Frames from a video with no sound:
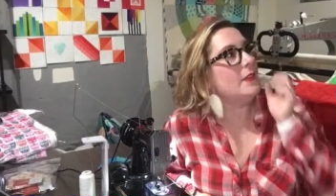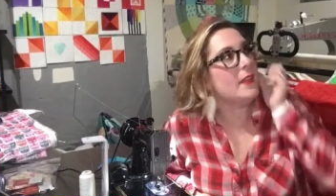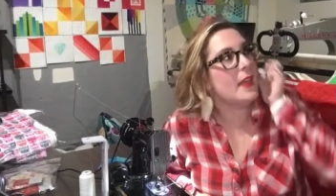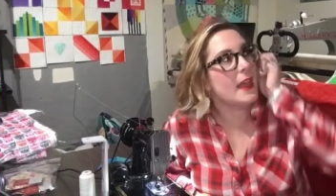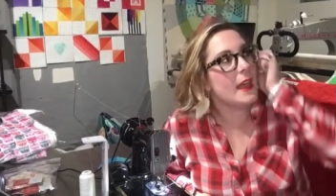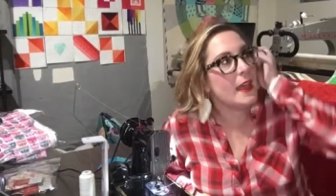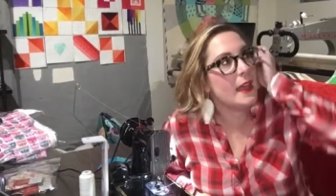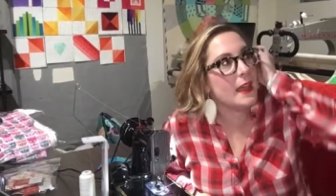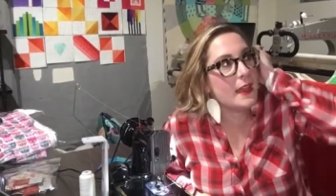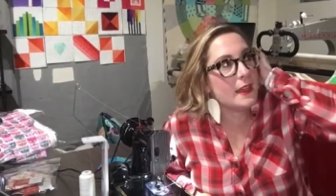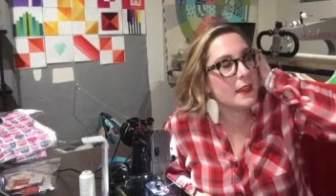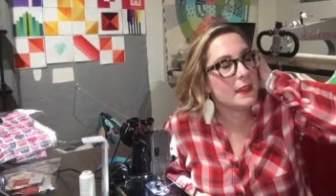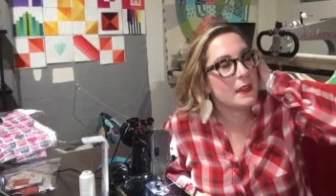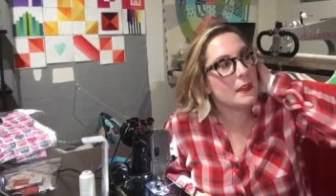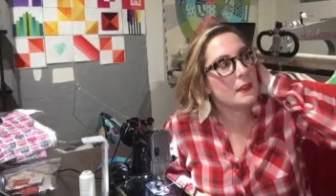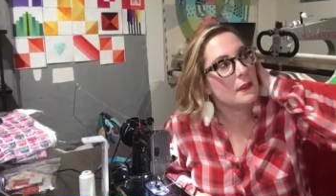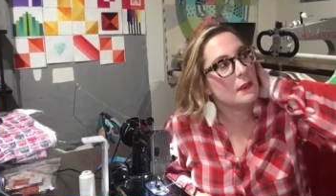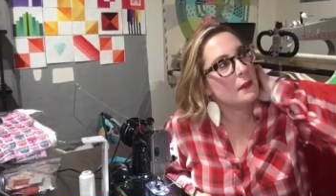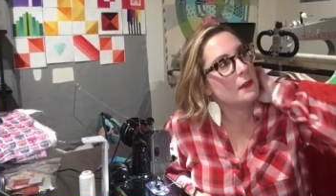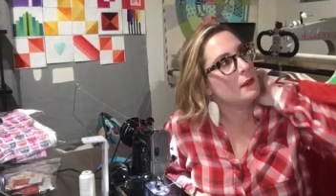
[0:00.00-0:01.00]

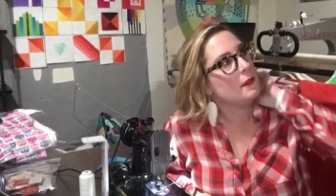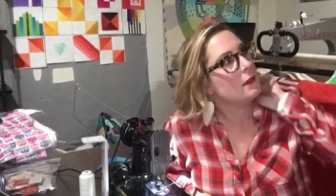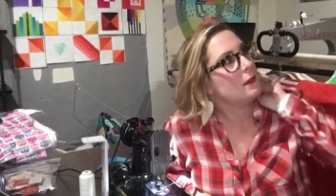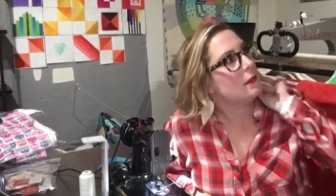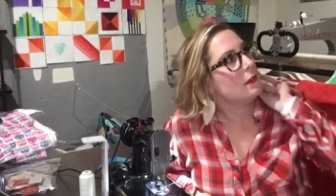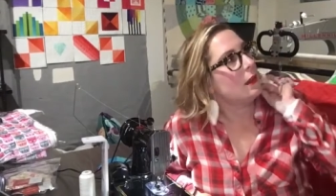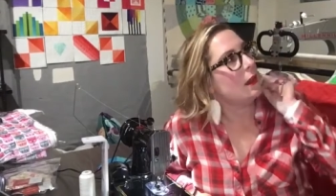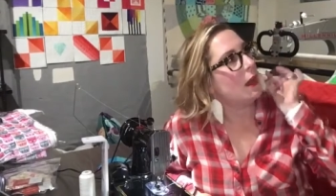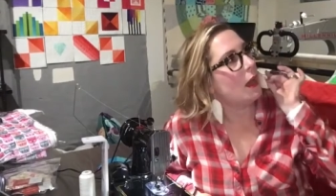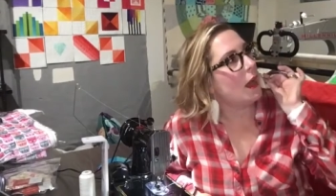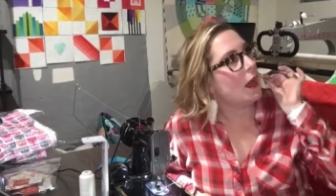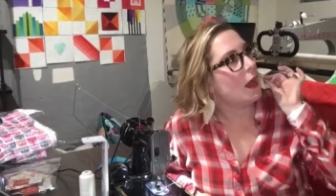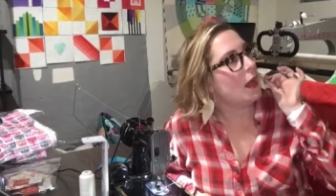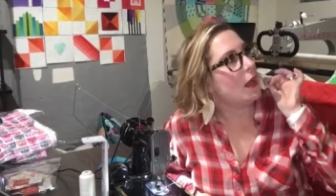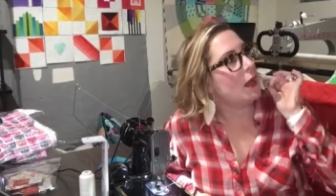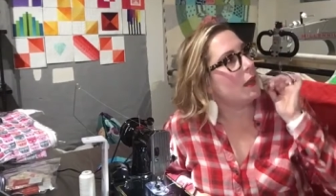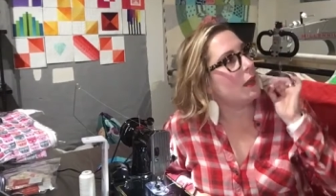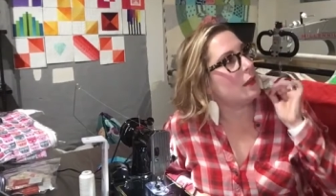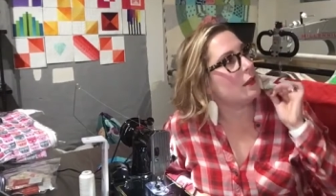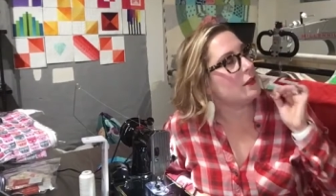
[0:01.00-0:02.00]
then,
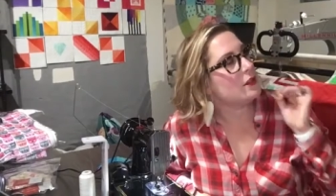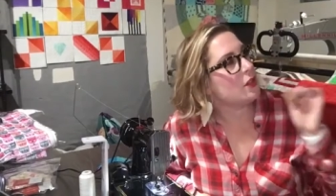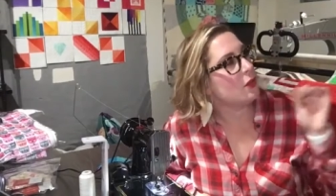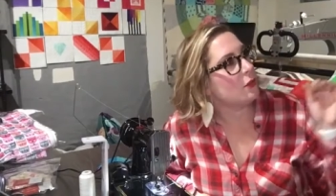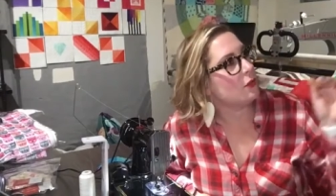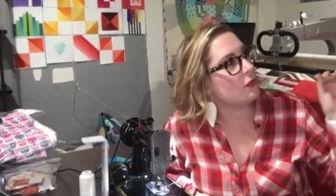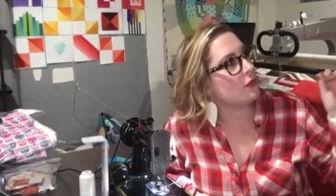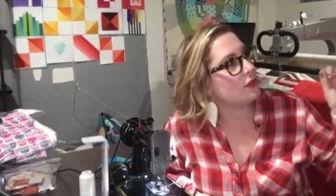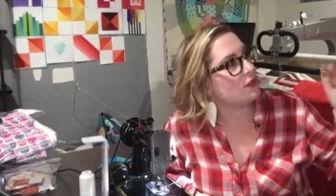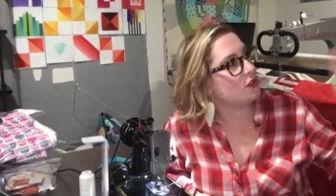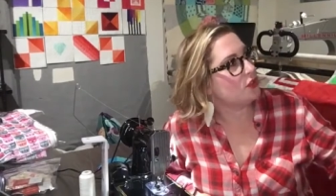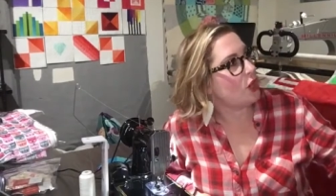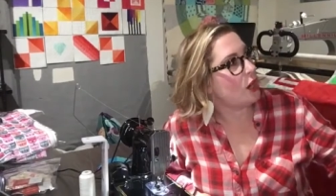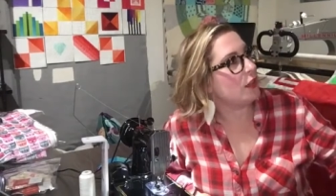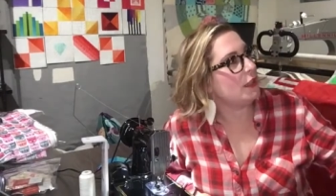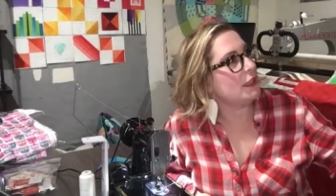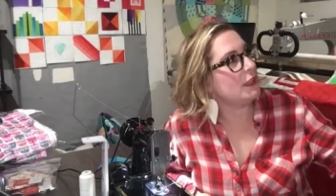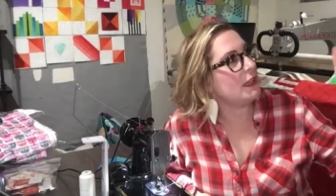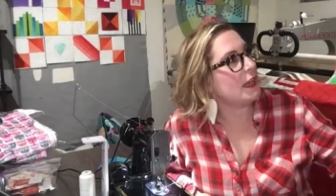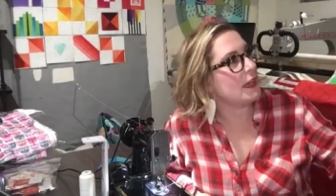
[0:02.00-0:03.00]
so
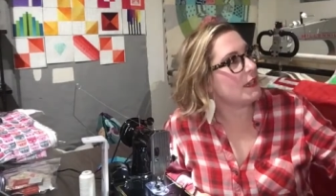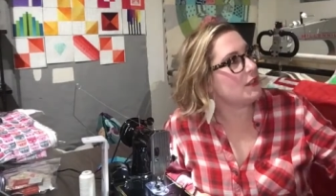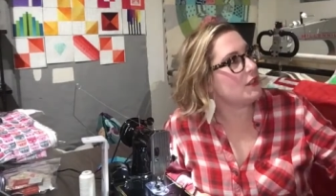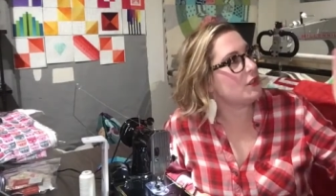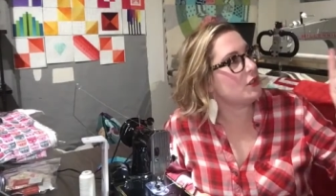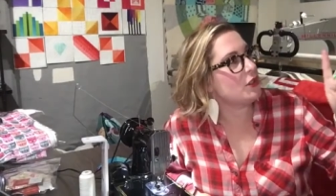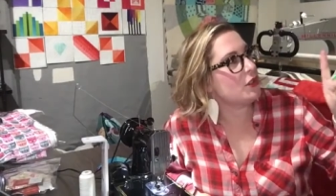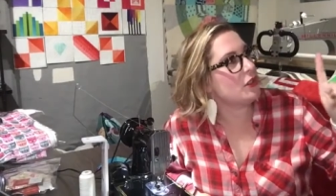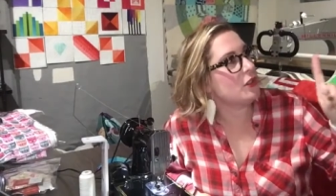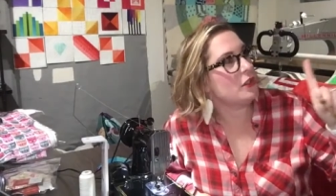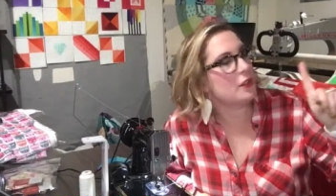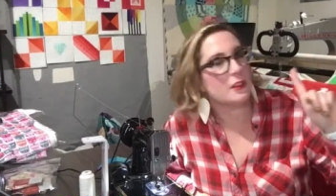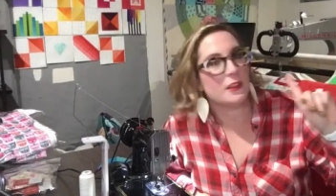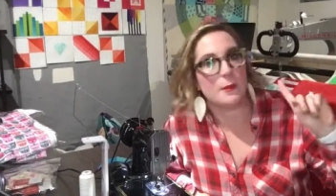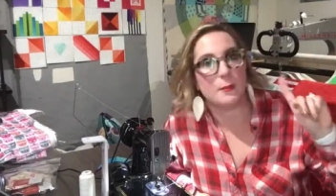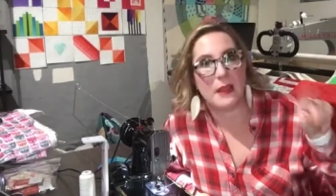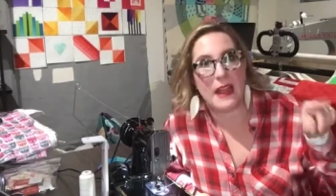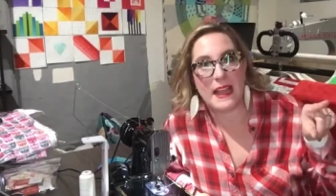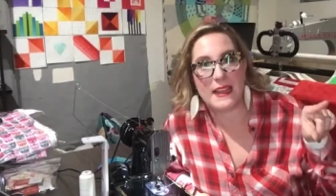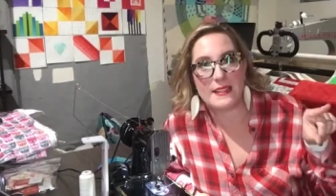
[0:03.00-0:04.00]
Charlotte, Esther, the
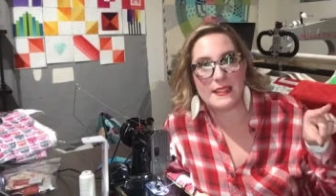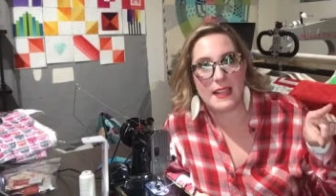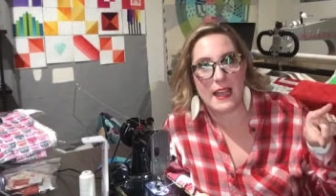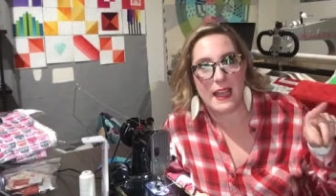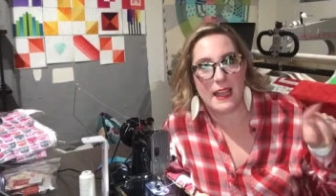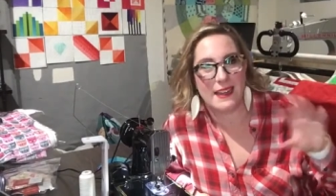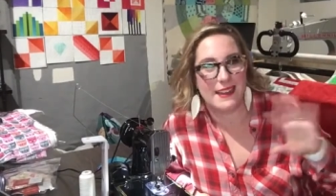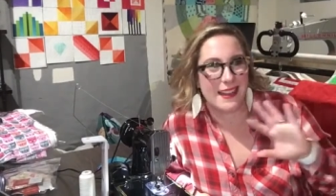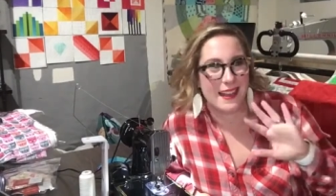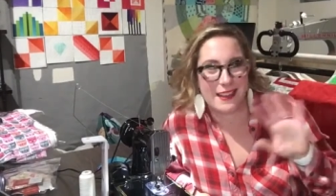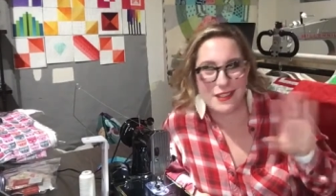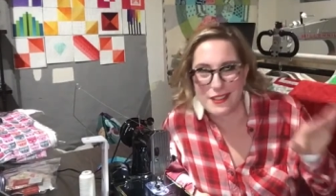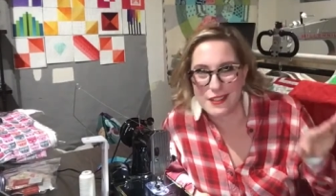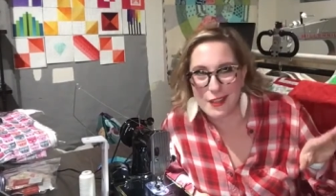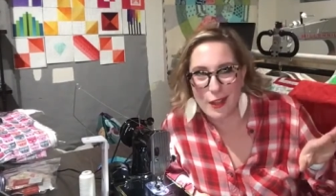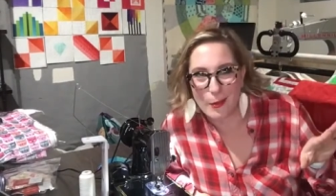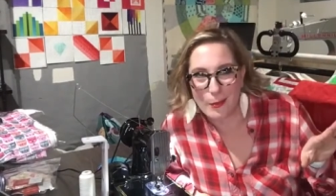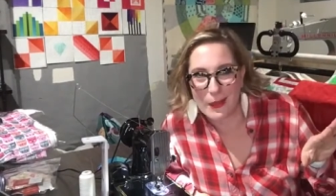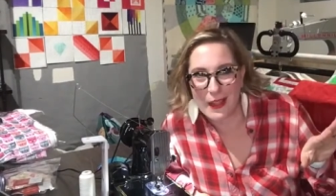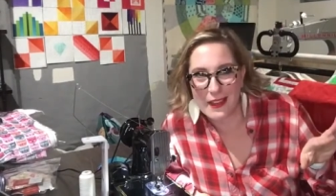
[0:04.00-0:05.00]
black side, I just
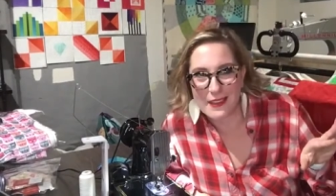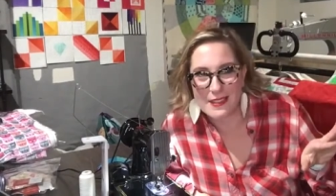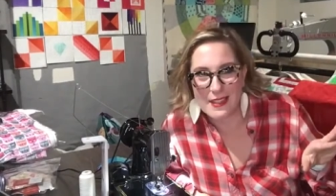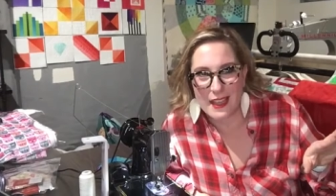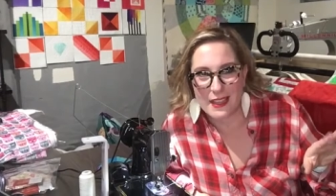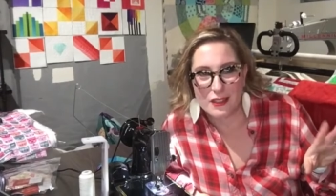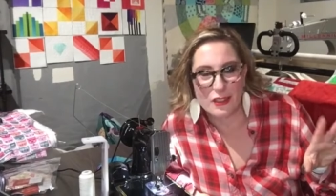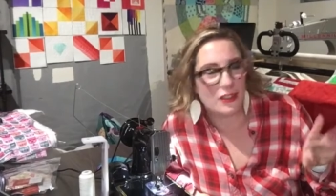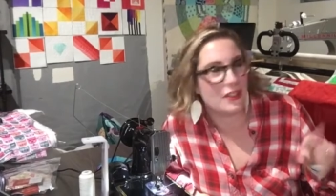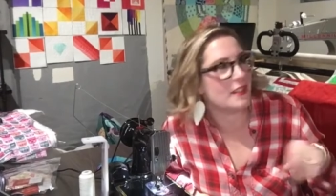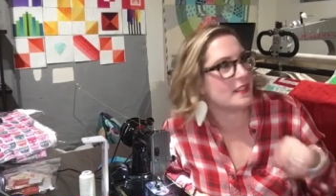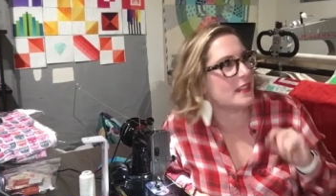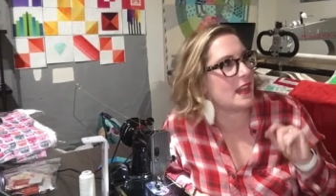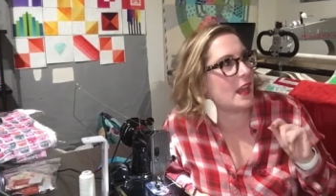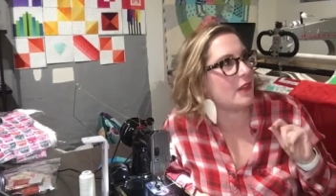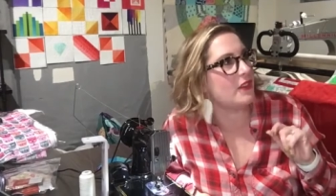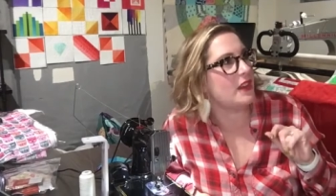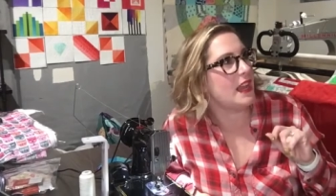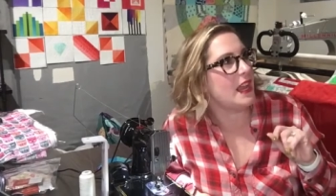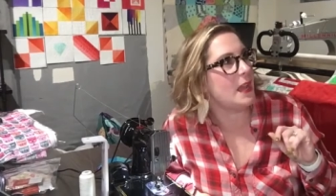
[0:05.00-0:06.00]
call black side, she doesn't
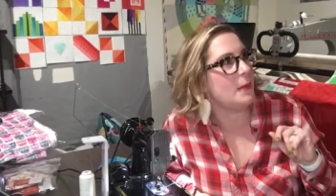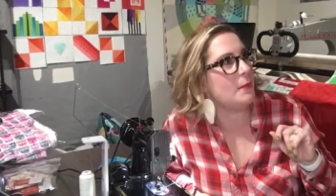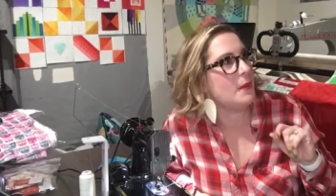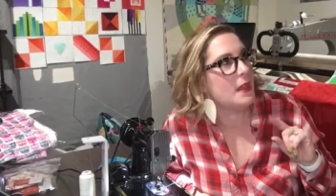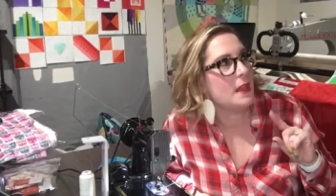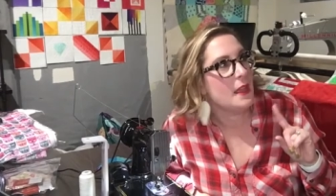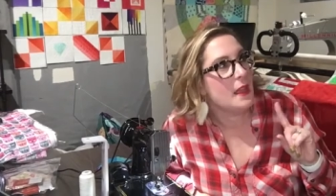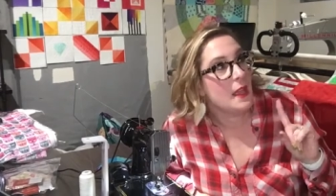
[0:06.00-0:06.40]
have a name.